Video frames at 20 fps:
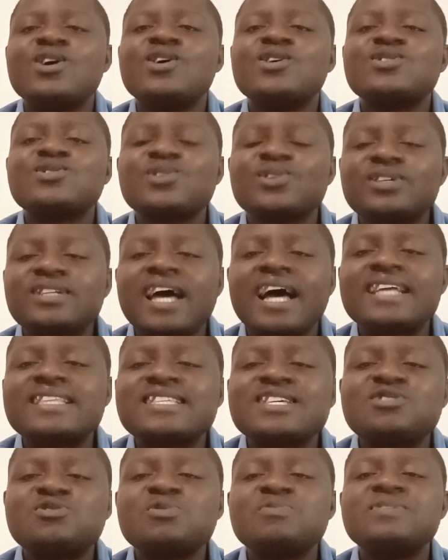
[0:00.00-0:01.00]
so that
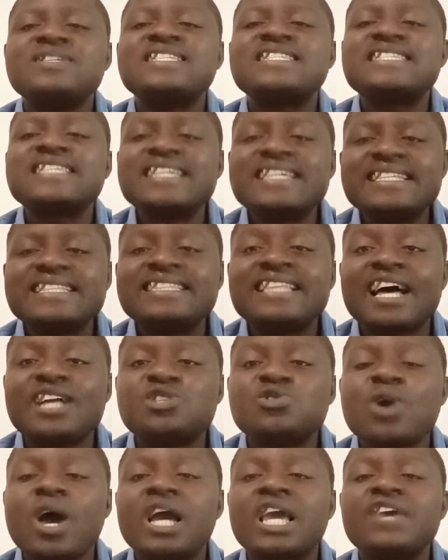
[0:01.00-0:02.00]
it will be seen
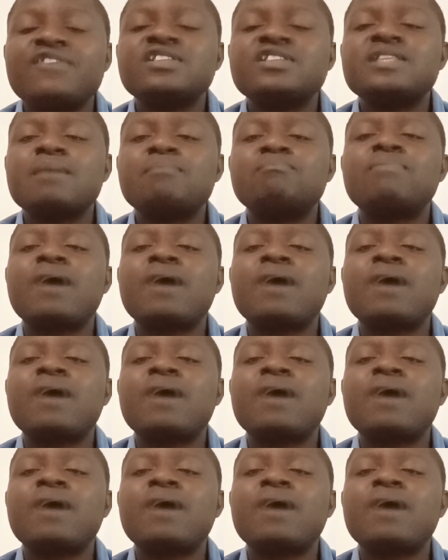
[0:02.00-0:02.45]
that you are giving the